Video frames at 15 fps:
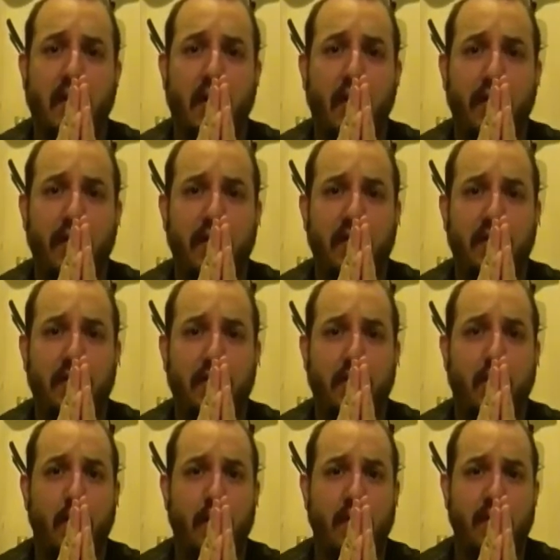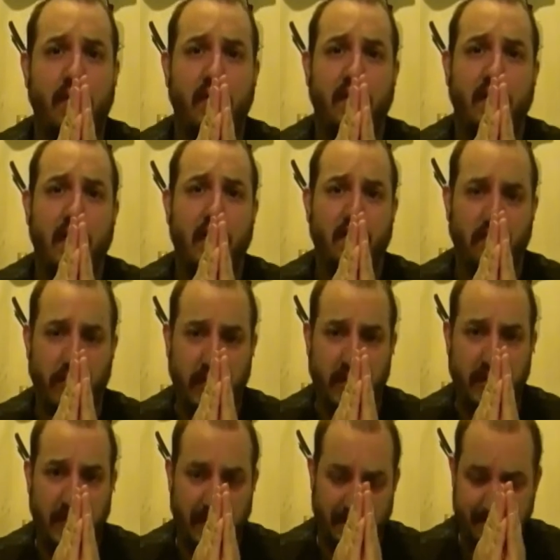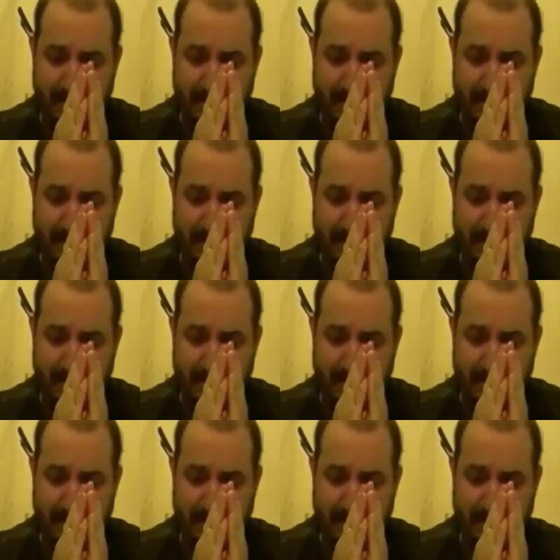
all these different forces in government.